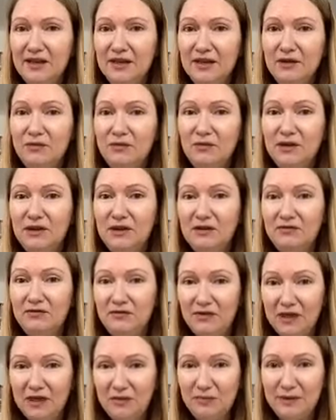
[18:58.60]
with the
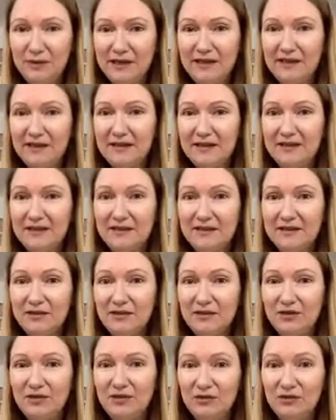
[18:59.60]
feedback
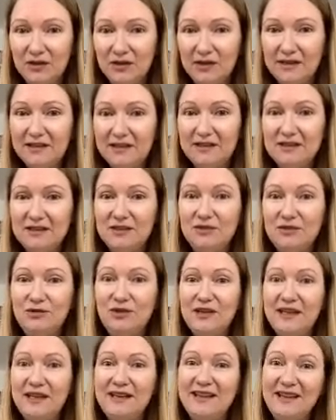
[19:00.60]
you got, you
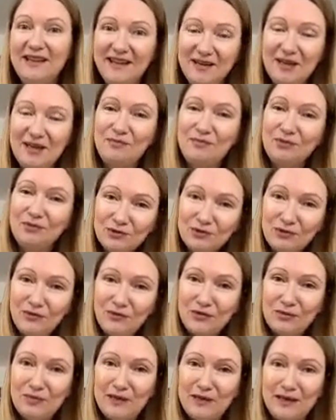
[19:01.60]
can then improve
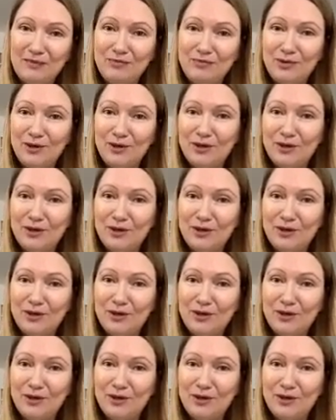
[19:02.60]
the paper